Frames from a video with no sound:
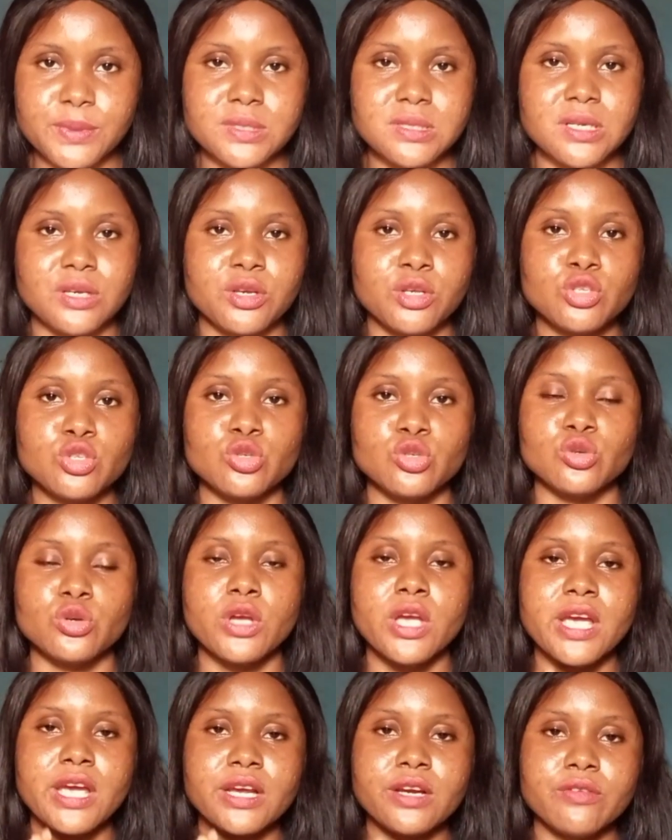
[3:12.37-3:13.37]
because you're going to
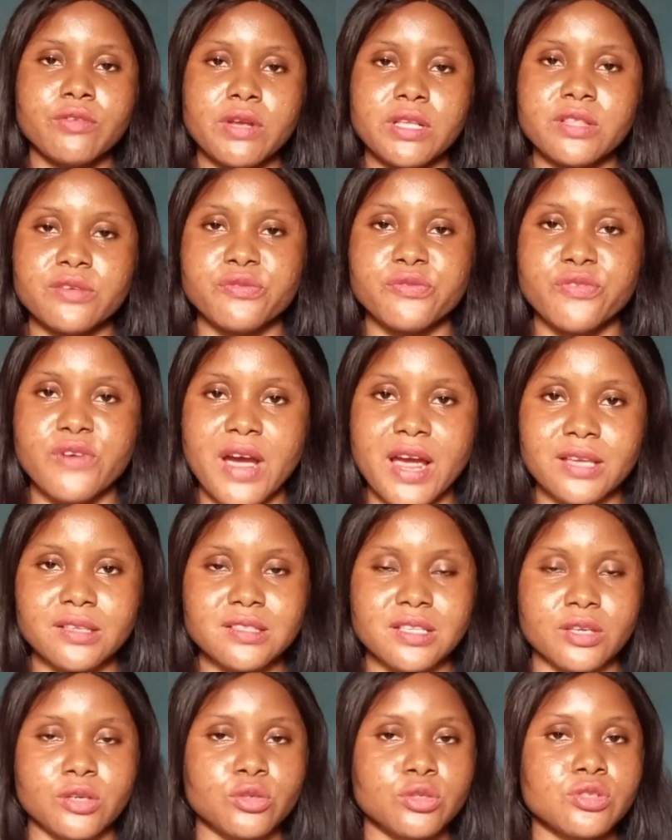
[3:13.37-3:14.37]
create a files
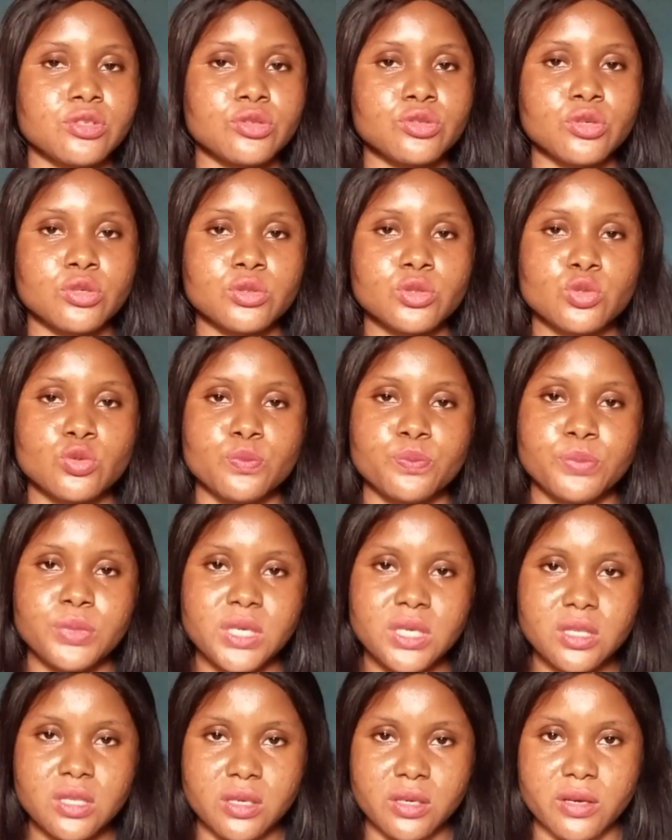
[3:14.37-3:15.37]
that you're going to turn to
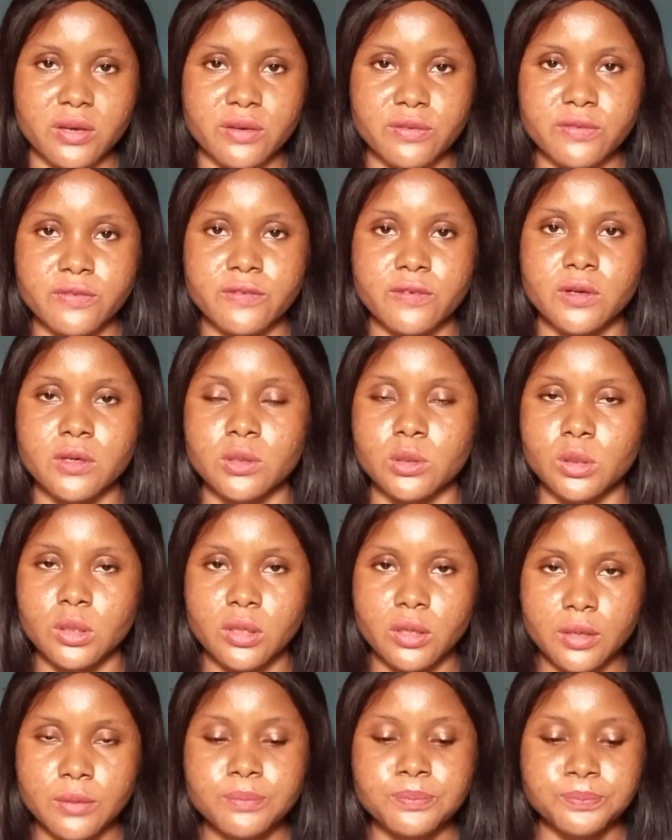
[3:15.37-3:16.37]
PDF.
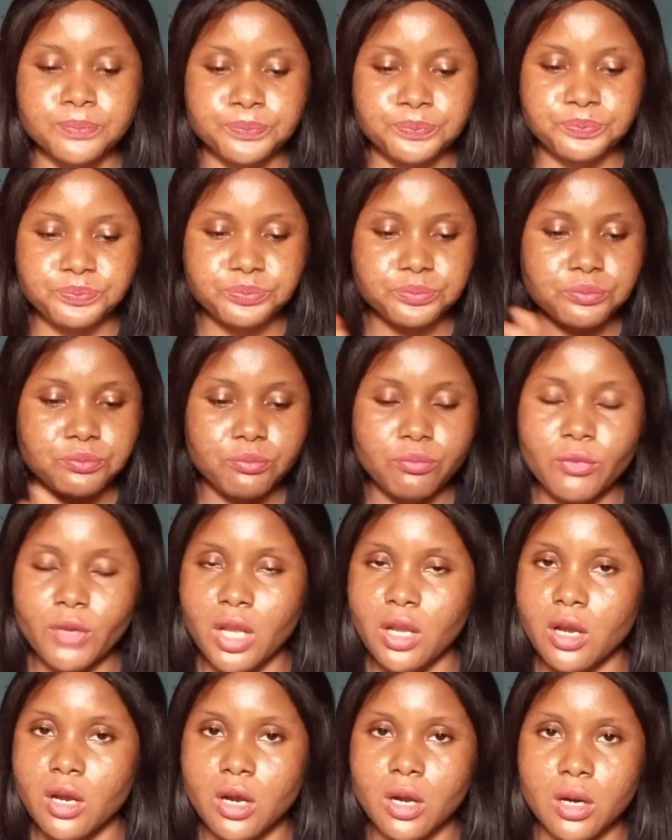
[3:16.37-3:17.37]
Okay,
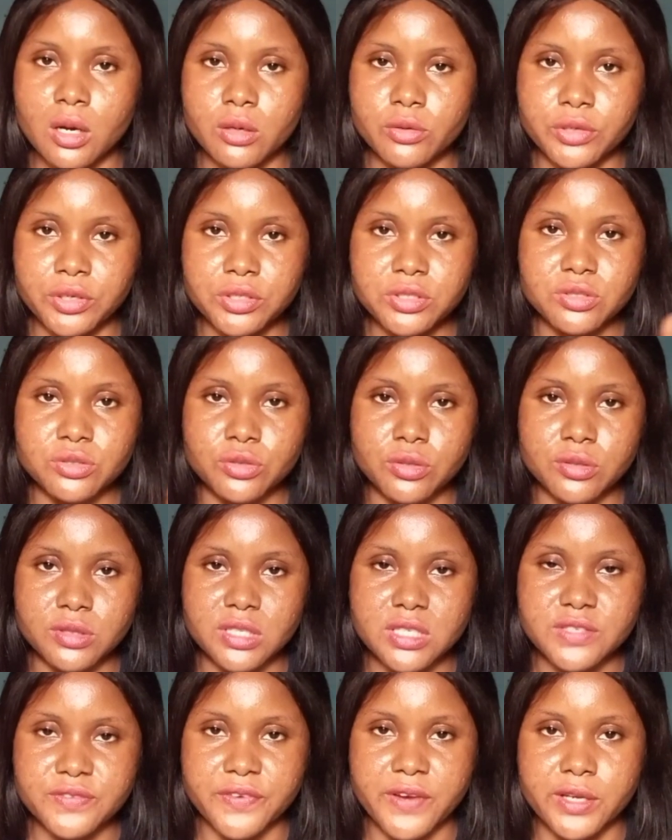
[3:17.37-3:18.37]
you're going to turn
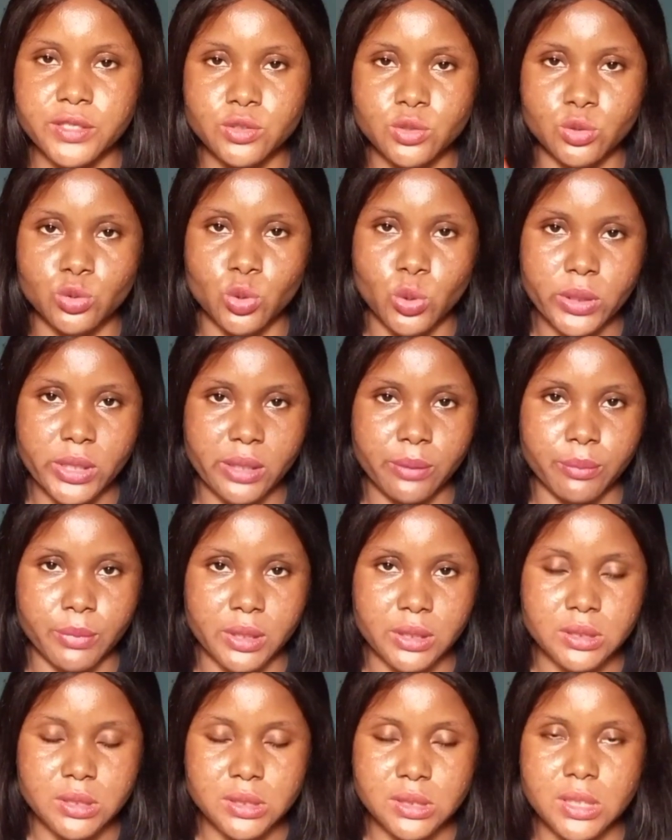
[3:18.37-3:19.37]
this file to
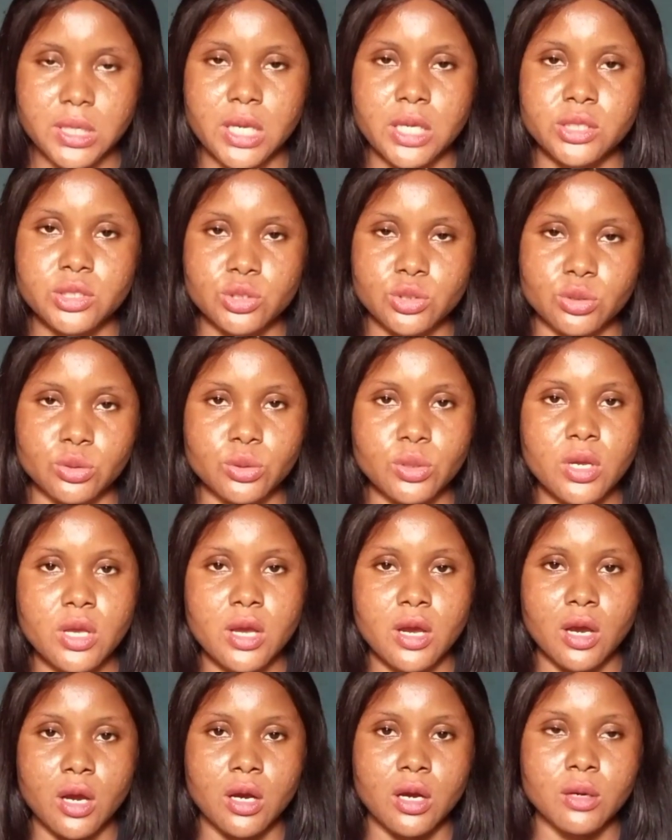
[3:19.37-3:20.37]
documents. So
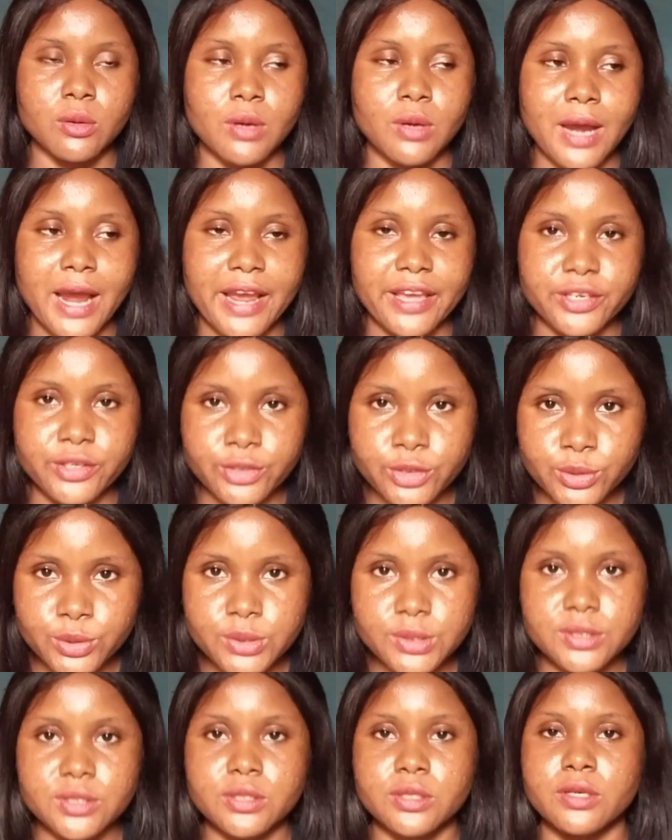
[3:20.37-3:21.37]
I
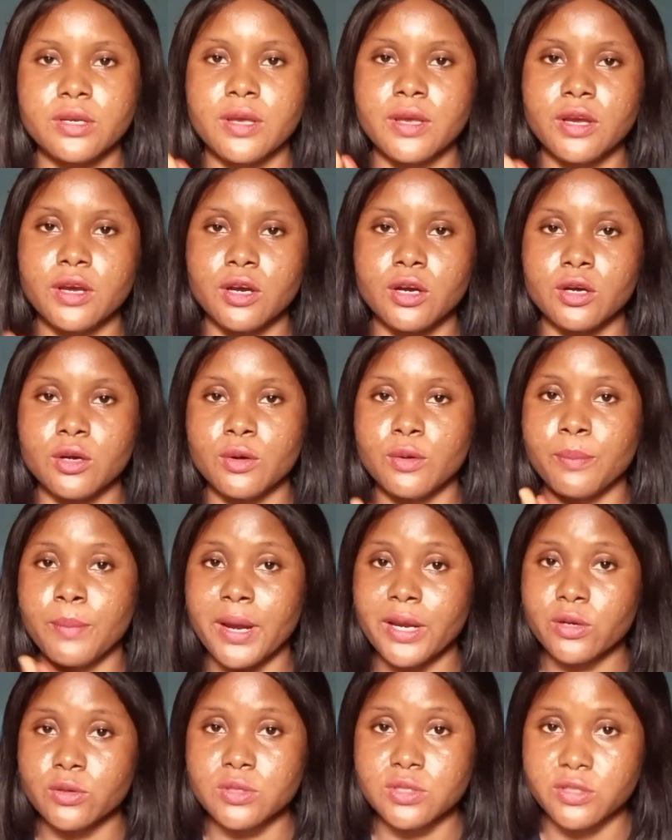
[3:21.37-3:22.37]
used
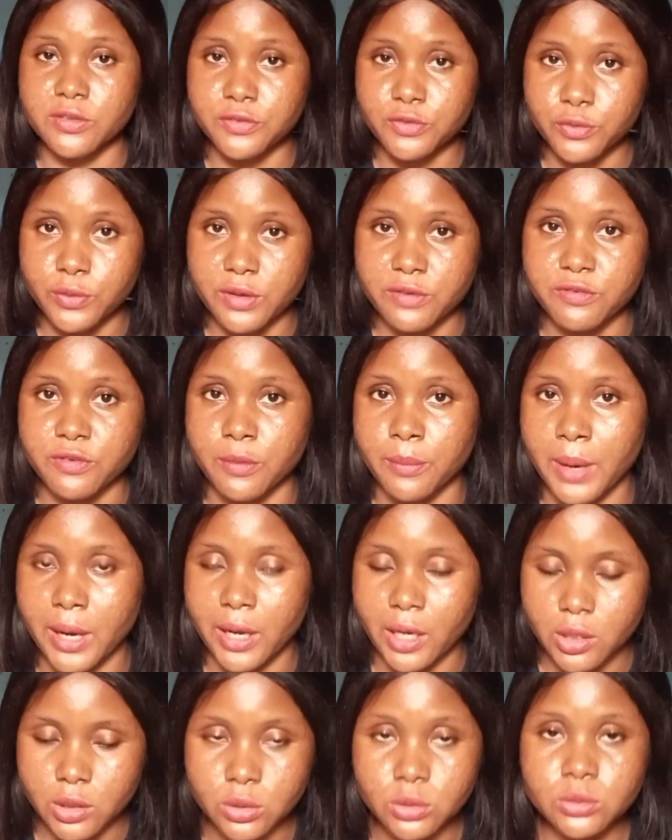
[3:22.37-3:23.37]
Microsoft Word for my
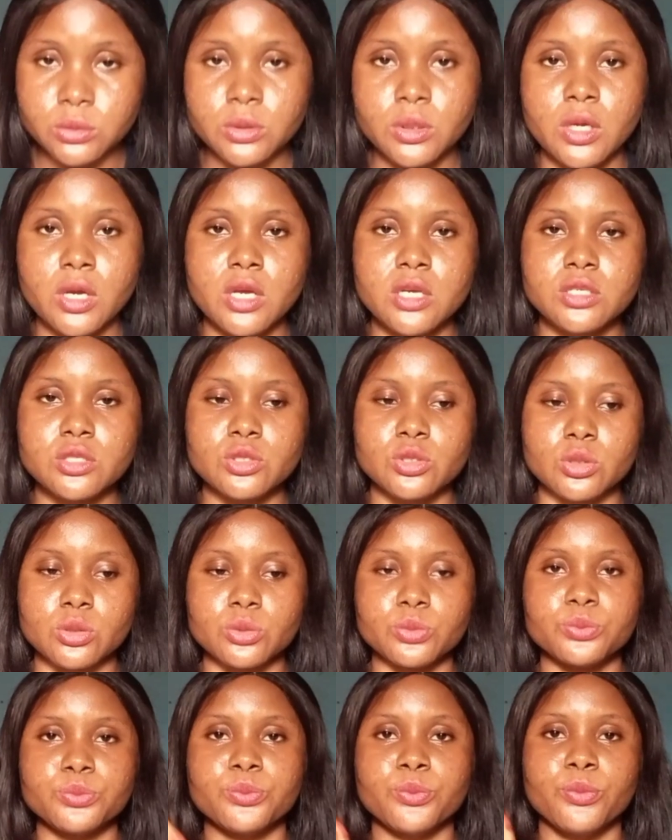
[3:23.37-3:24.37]
own. So